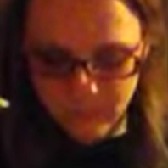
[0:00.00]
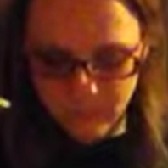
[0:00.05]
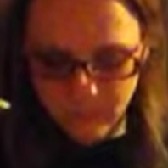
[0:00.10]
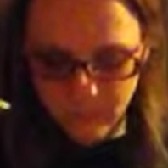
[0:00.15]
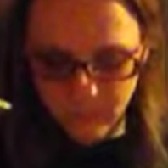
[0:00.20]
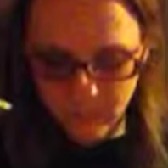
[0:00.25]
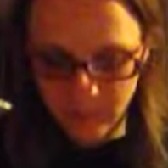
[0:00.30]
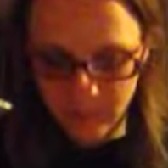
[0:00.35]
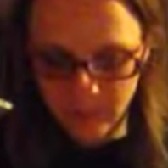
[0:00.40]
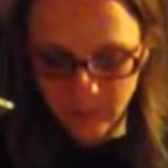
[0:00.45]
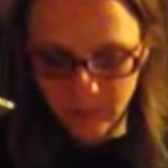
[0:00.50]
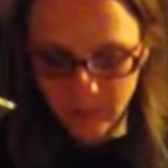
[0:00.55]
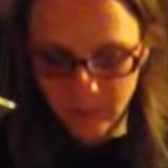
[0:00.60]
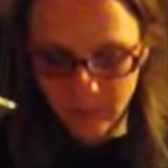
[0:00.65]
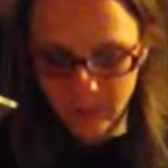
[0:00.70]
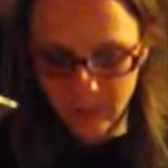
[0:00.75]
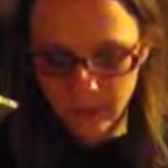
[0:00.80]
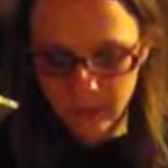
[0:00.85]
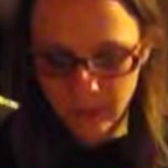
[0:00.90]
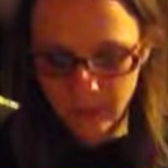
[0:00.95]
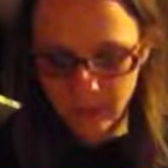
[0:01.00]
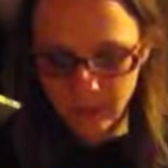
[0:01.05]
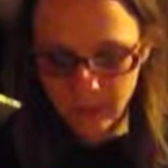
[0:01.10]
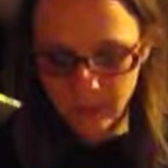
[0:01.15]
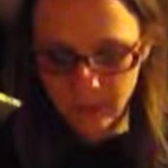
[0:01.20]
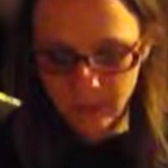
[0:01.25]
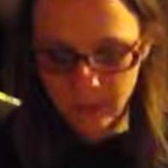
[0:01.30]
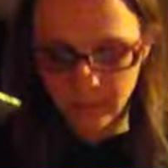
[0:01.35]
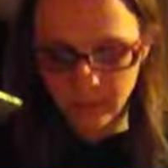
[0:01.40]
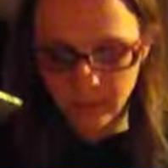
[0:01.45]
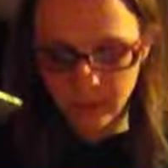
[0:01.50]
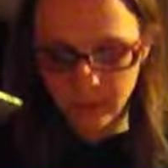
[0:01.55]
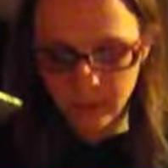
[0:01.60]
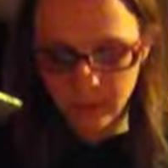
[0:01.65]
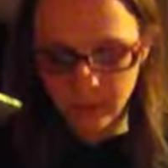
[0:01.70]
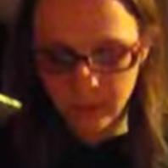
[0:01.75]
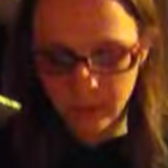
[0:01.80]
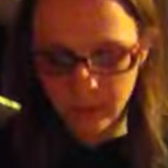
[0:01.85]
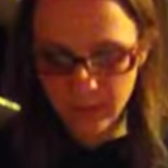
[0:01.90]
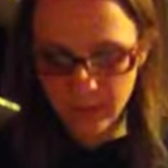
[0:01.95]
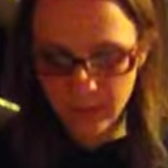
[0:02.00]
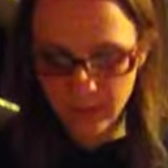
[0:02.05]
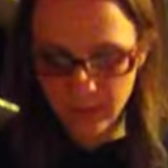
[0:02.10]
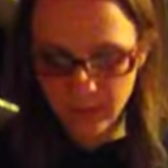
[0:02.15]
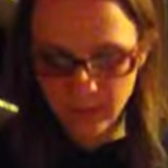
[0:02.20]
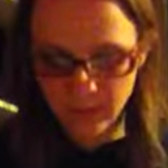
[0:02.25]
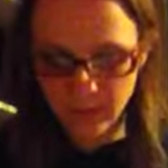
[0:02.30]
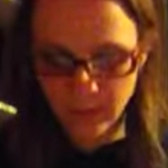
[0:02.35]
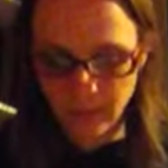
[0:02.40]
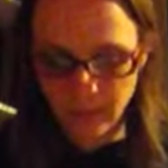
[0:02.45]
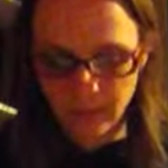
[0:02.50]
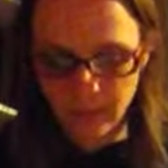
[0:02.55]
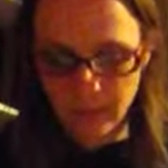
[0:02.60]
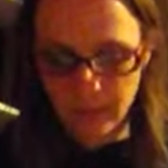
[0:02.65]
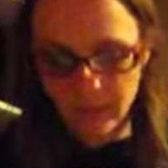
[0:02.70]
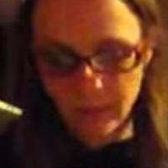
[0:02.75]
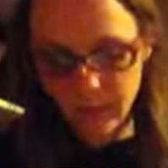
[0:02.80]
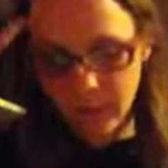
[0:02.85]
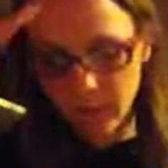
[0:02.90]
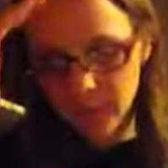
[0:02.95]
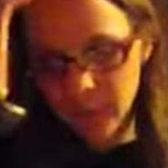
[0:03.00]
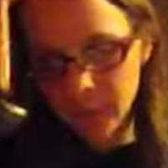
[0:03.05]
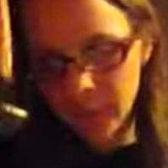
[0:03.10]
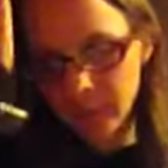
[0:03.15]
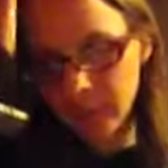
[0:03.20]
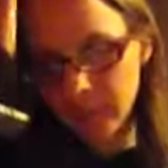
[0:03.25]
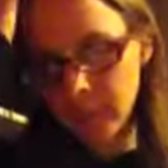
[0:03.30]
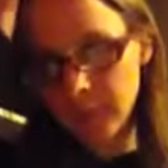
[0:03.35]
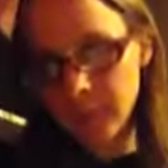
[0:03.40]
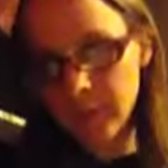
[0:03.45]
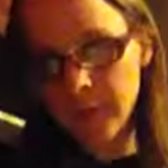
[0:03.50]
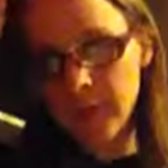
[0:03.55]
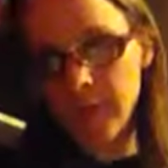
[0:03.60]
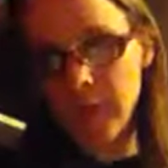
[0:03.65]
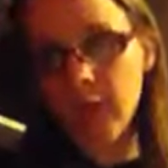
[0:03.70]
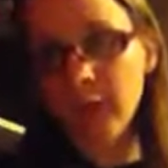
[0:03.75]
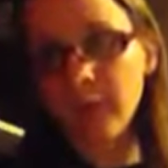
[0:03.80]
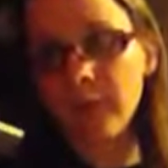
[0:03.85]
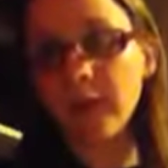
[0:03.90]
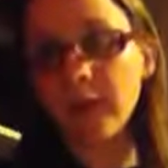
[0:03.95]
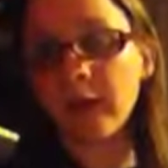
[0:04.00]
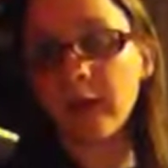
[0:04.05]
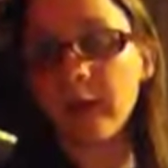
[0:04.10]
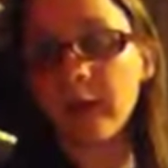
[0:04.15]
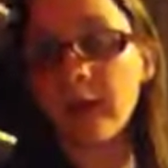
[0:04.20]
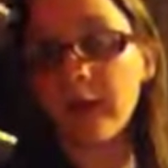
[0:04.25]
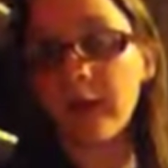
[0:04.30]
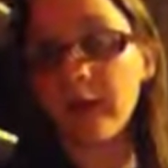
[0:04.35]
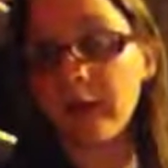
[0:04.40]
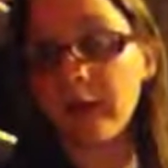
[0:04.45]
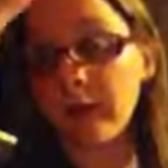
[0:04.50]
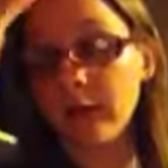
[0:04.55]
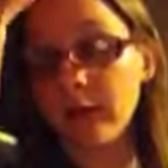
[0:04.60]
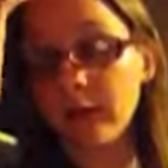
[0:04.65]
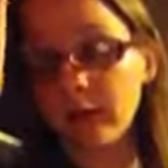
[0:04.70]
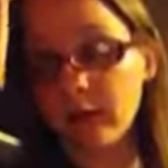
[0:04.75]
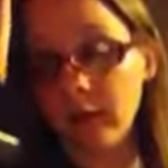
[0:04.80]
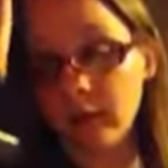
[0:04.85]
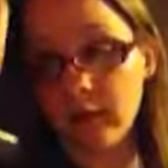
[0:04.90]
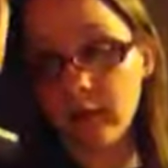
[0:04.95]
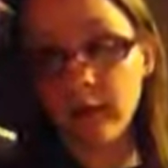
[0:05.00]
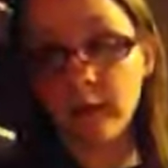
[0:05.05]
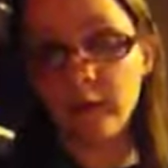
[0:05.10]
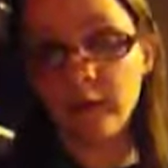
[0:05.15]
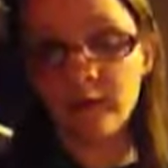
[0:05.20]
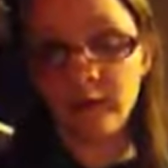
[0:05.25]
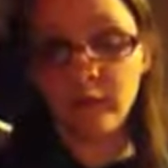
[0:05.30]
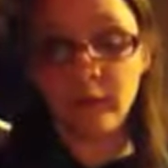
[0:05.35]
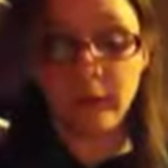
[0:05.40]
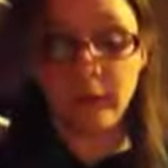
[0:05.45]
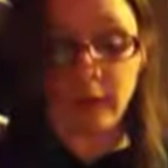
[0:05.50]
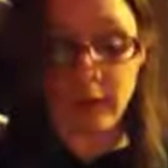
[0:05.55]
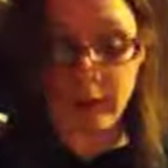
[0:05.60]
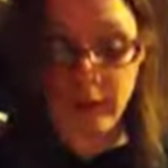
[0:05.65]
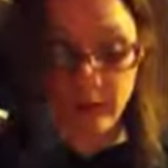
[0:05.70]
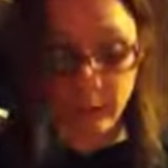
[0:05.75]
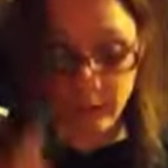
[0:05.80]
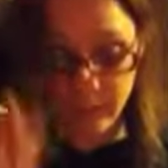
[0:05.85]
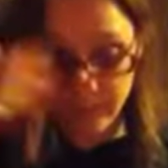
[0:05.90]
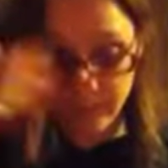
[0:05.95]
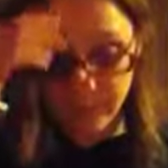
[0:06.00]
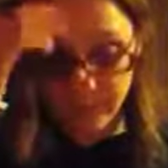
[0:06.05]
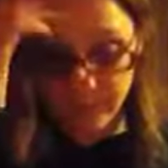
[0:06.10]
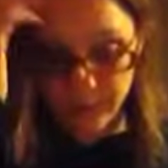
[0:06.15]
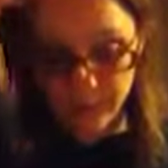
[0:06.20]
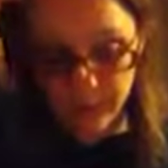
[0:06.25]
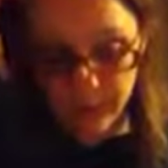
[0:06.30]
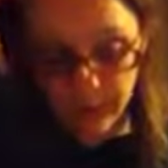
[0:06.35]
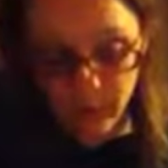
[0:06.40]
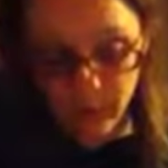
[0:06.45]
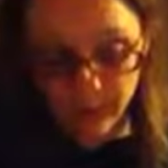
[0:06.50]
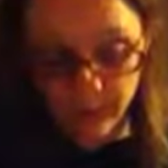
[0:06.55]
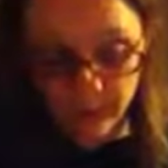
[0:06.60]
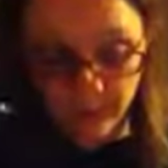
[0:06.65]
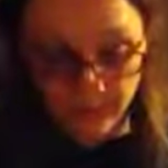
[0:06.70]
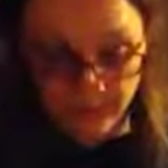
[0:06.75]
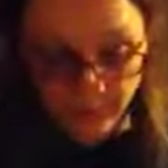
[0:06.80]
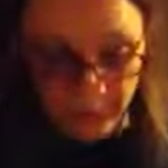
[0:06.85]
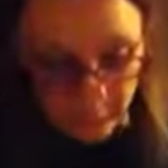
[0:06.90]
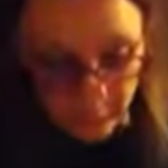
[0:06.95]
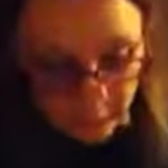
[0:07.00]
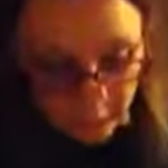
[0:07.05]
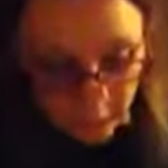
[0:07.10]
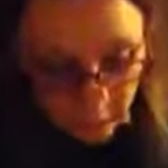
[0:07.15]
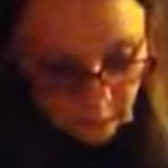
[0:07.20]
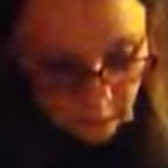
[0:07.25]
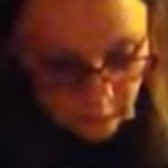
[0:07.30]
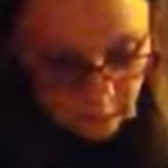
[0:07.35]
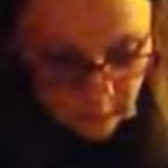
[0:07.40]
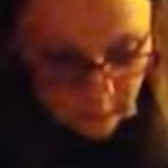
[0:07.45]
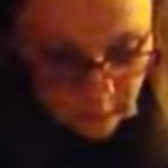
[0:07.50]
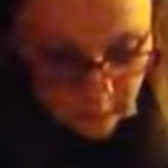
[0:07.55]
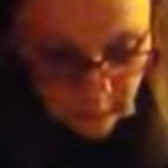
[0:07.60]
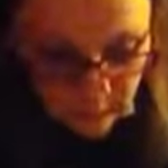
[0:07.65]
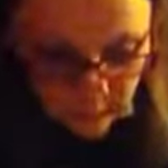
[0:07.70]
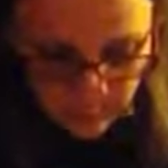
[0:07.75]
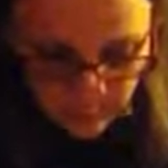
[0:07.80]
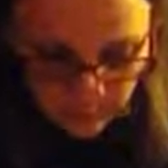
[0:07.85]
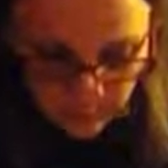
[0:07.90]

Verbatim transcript: Too, and it has a good message. And a lot of these, some of these films do have a good message. And this, this um, Happy Feet has a very good